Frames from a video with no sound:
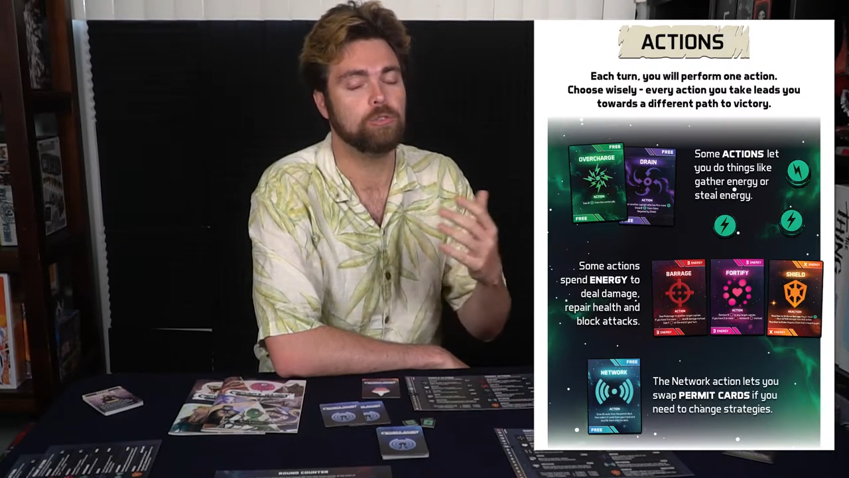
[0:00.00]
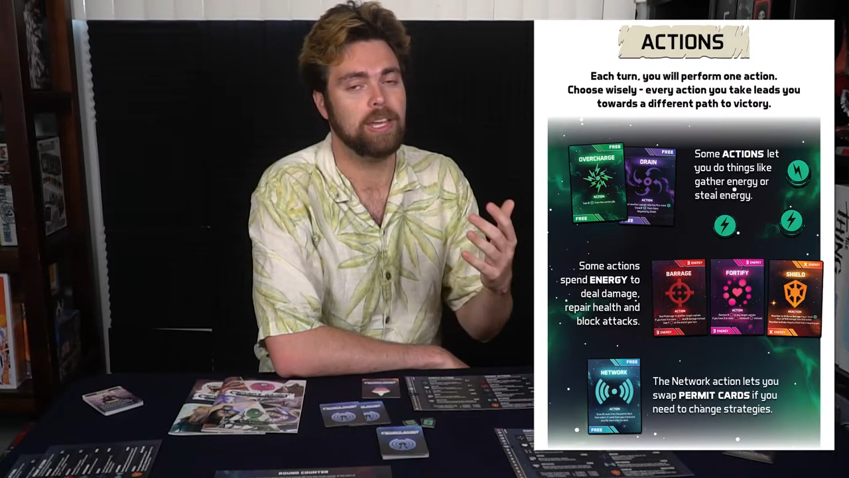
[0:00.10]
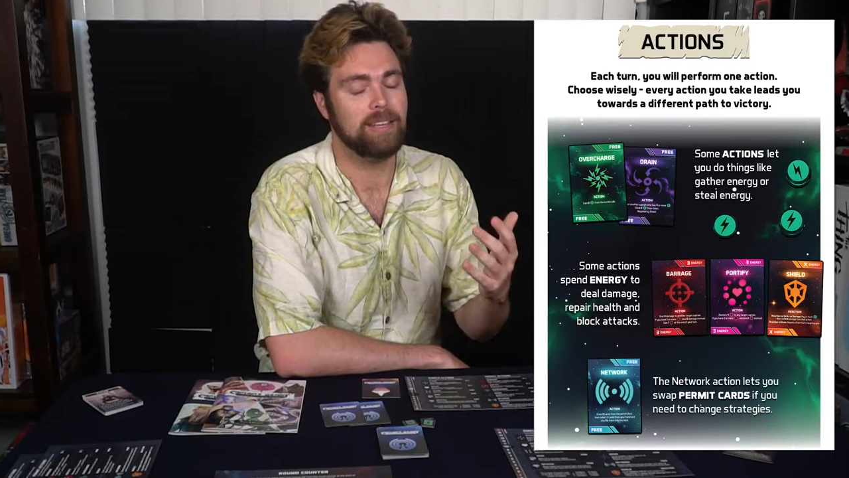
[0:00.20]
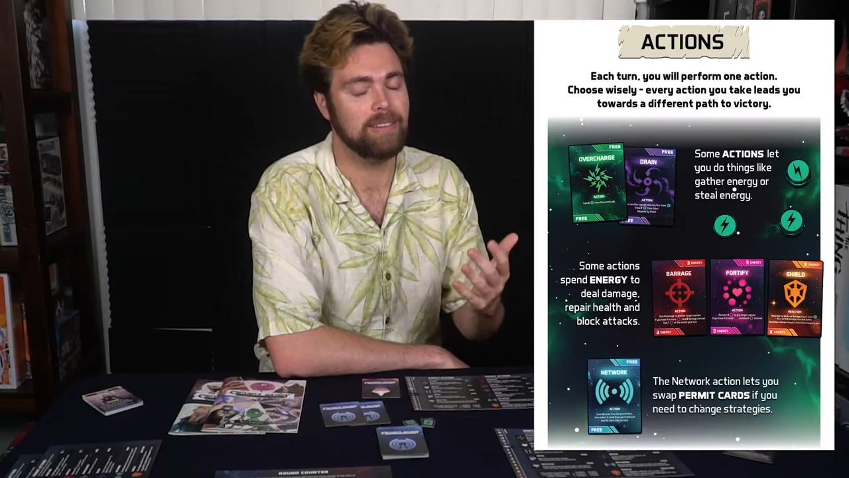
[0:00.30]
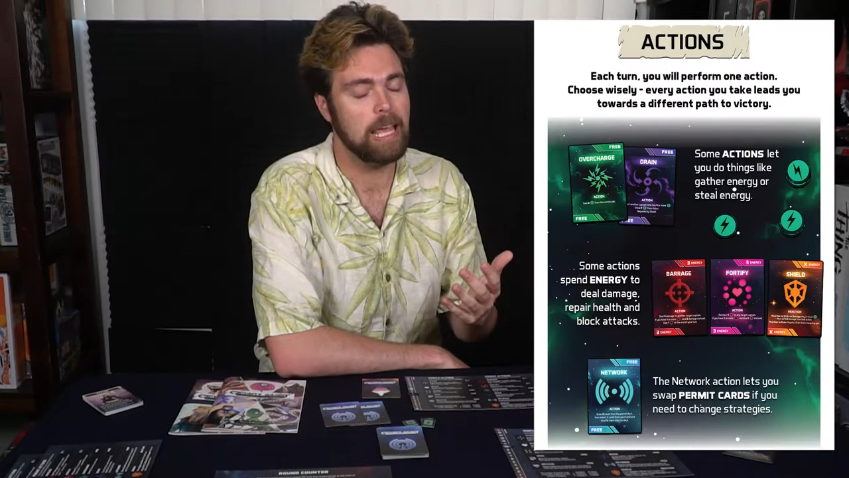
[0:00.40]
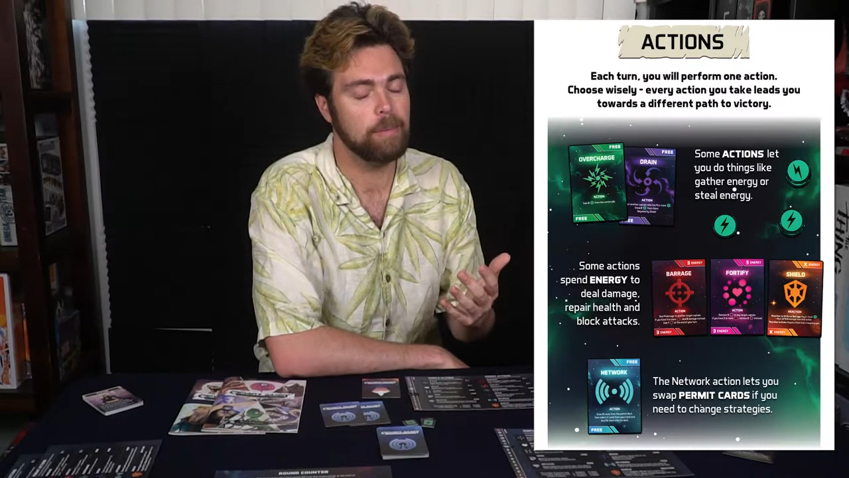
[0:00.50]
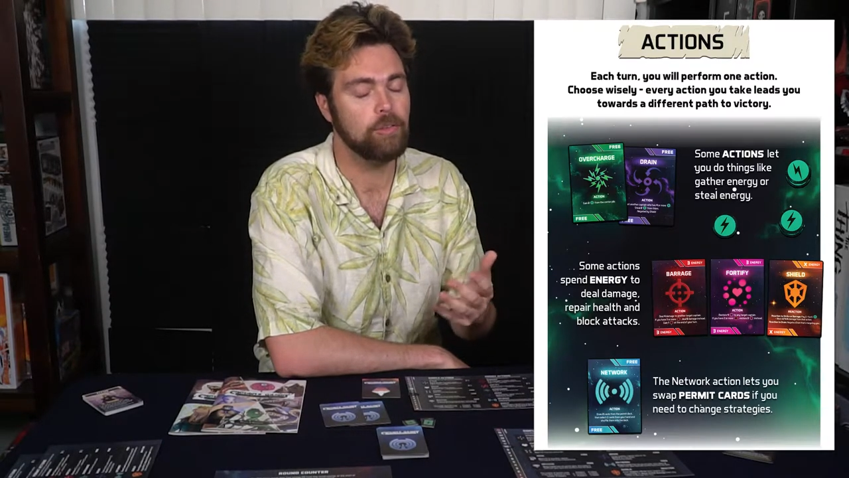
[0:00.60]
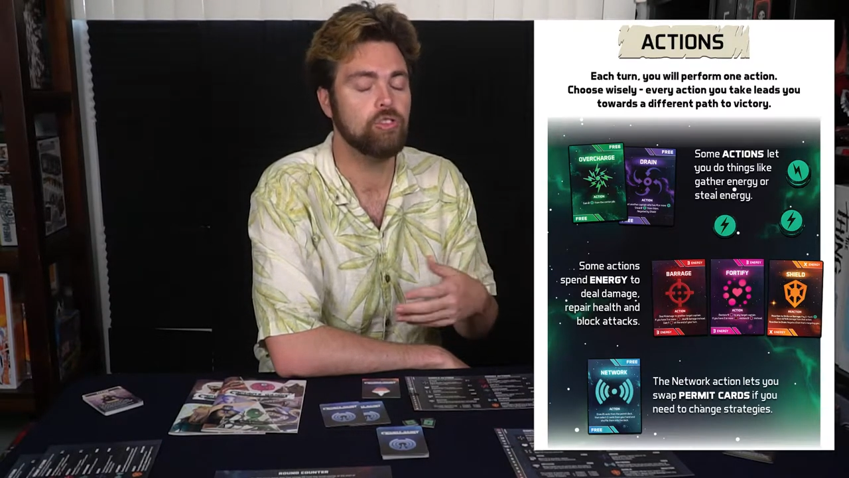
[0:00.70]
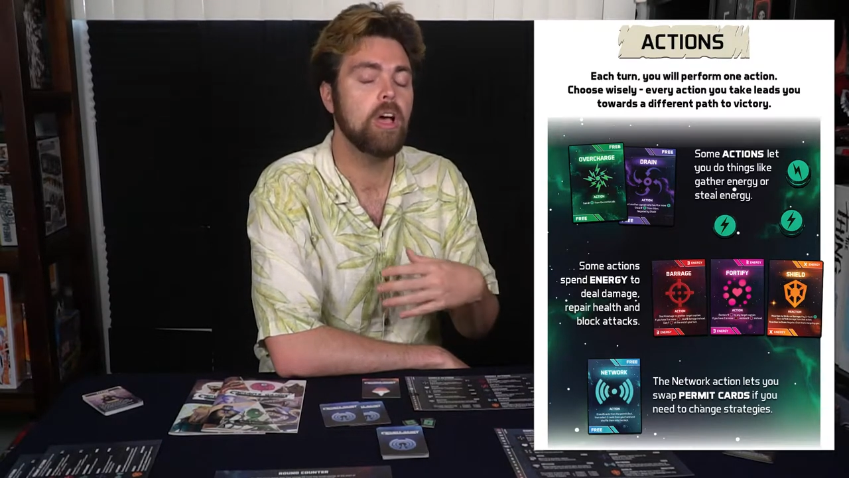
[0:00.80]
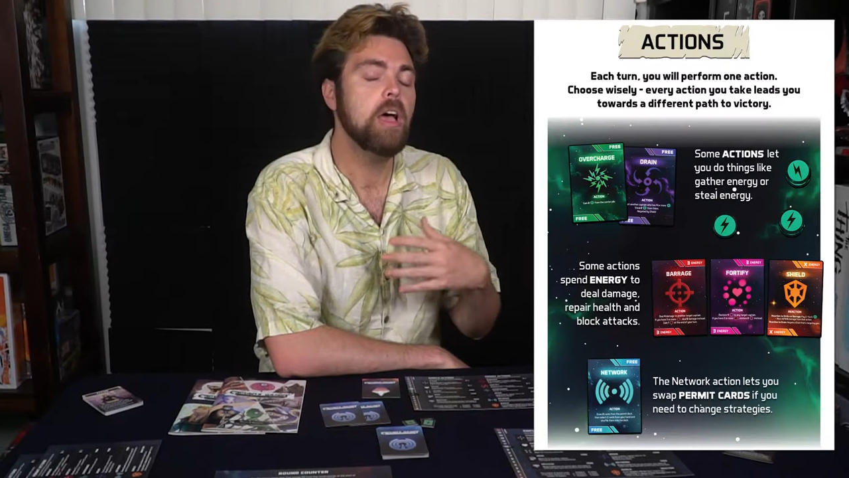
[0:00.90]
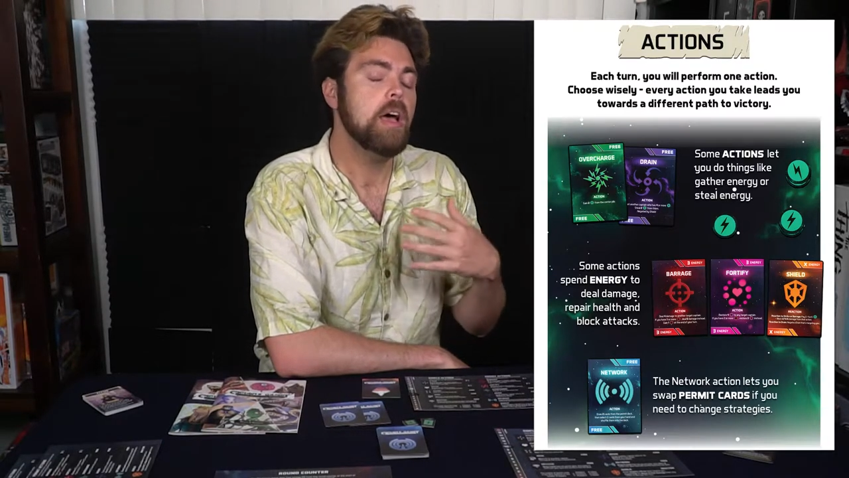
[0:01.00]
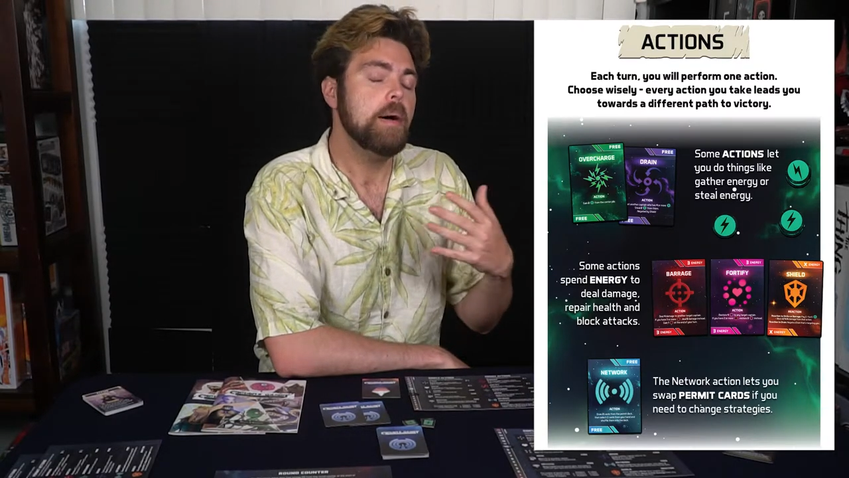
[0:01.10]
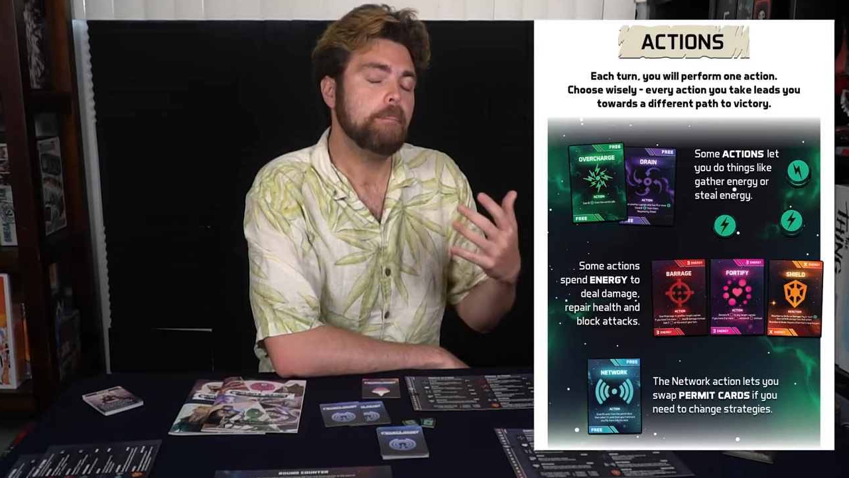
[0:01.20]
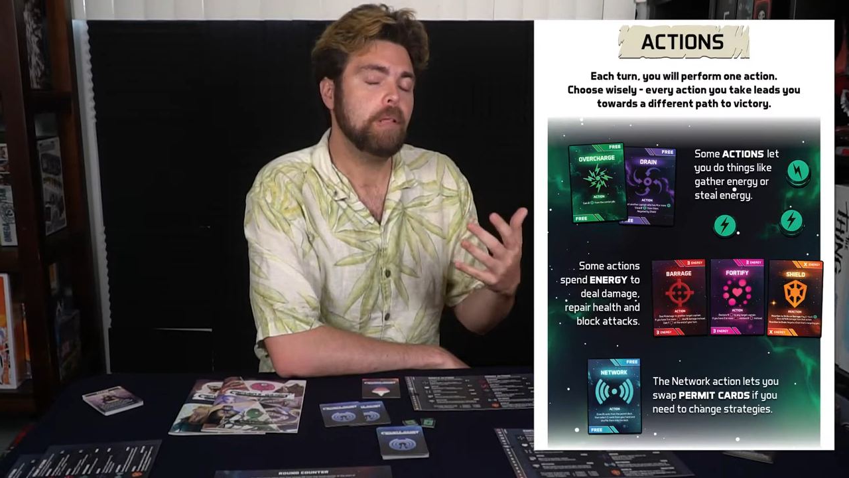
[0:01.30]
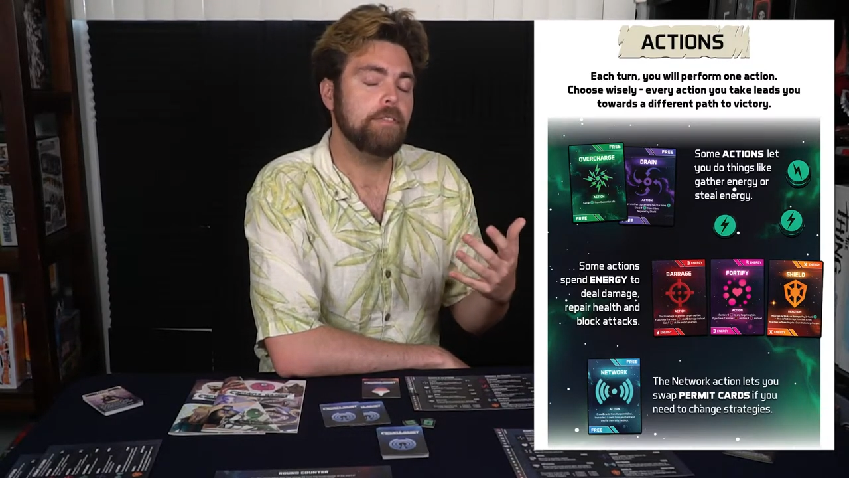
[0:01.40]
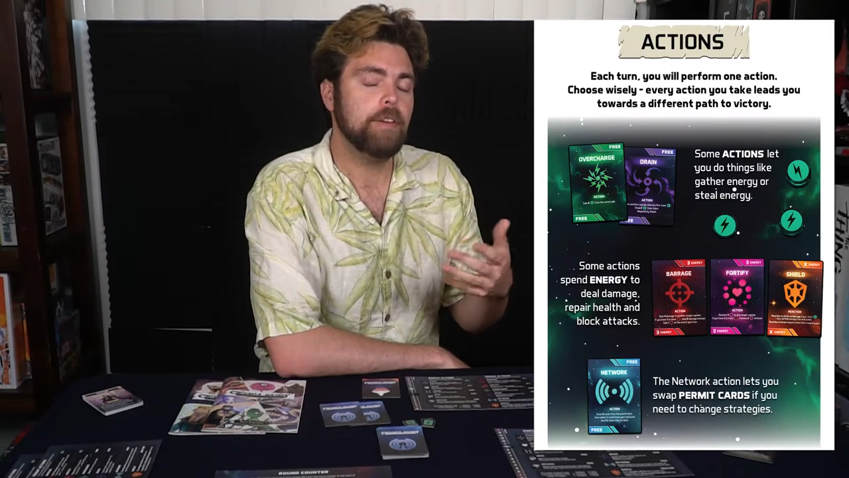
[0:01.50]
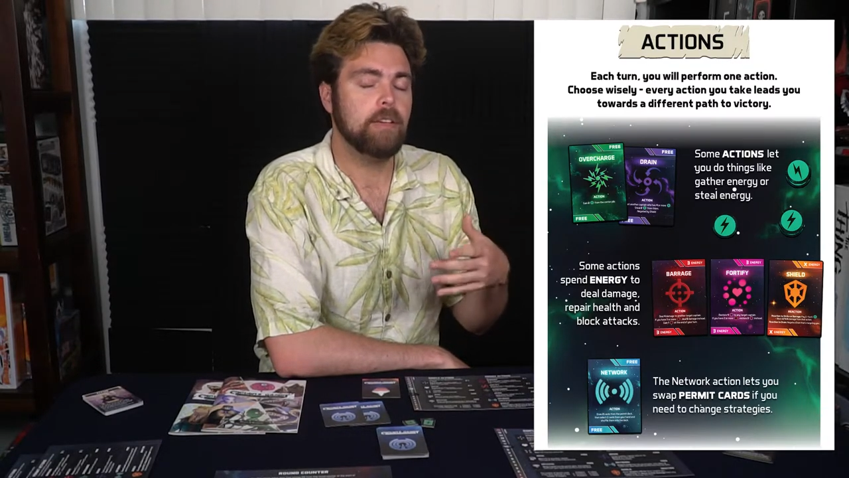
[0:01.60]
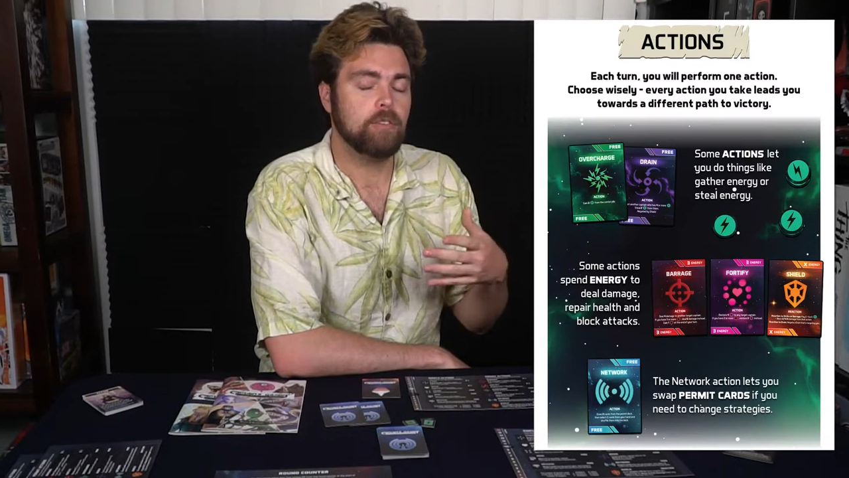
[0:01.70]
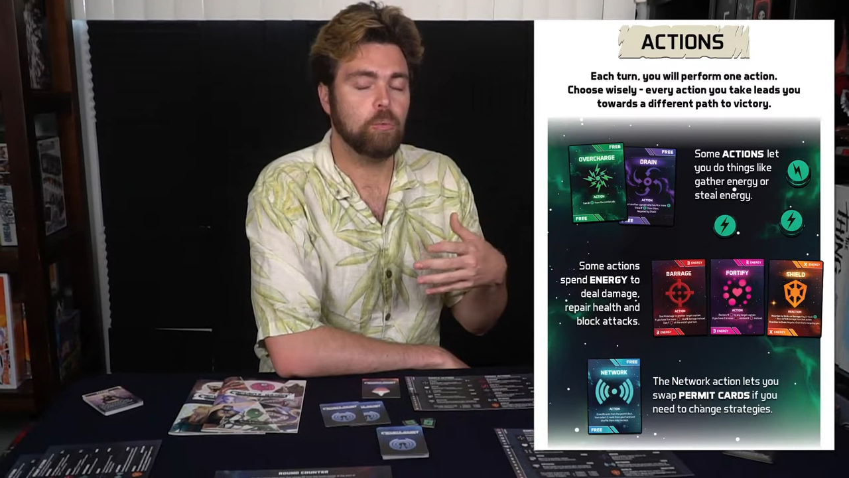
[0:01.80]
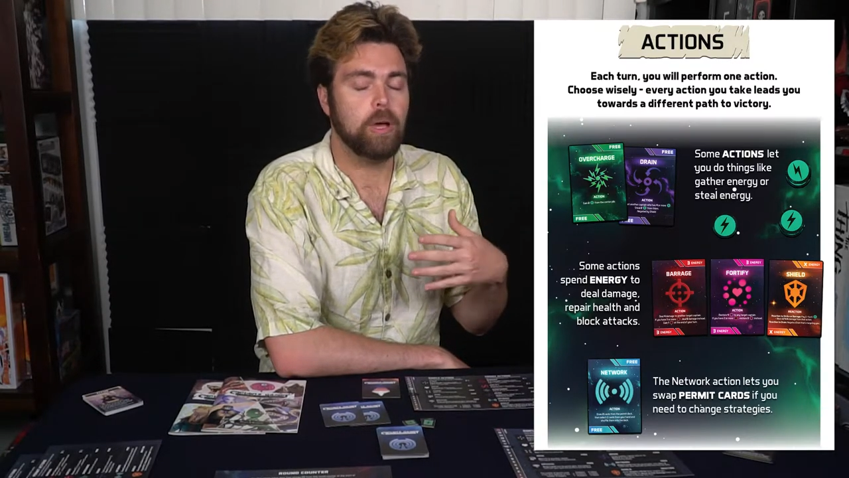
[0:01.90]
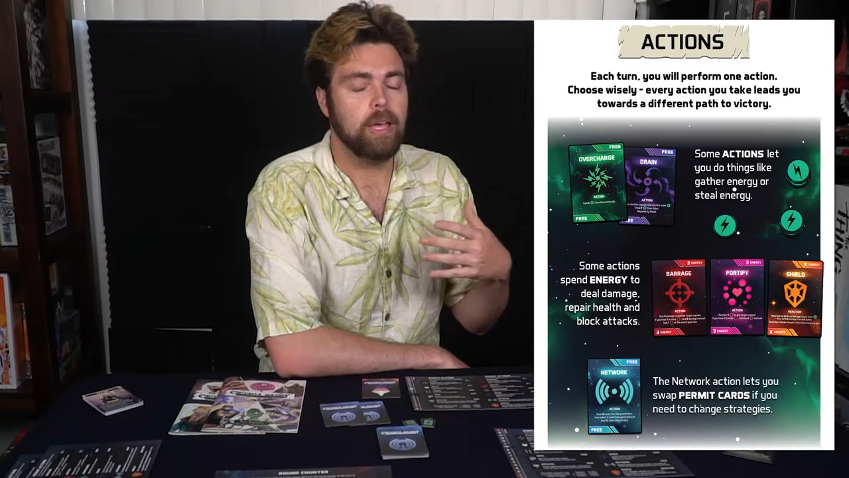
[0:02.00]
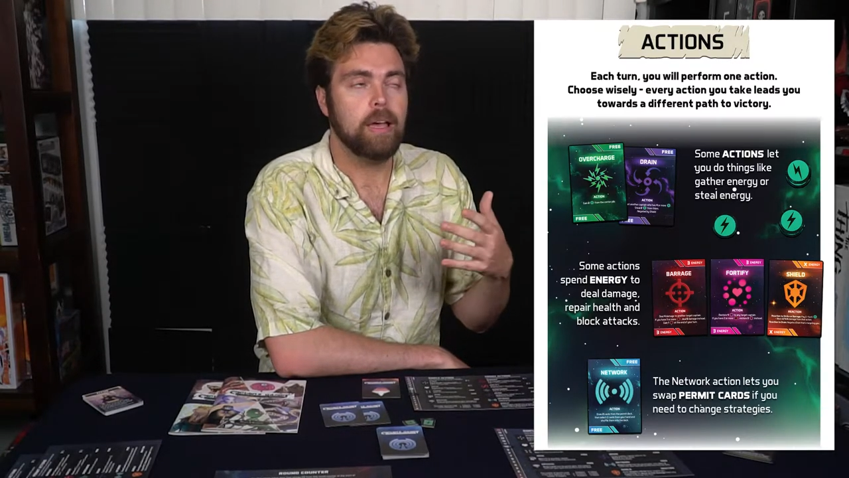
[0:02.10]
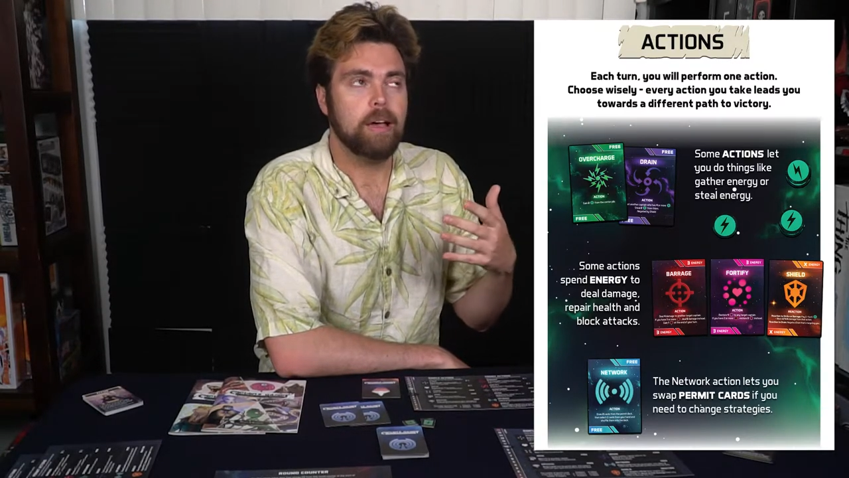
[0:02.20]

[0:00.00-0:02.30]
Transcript: you'll take damage. Bluffing is a way